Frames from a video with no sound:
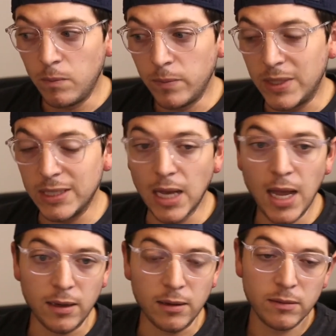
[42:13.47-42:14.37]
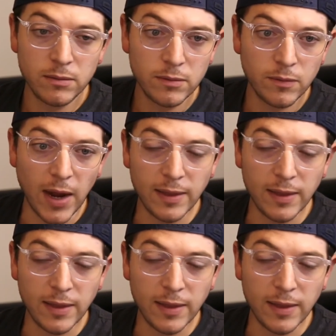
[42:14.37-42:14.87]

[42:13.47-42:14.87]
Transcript: design, right?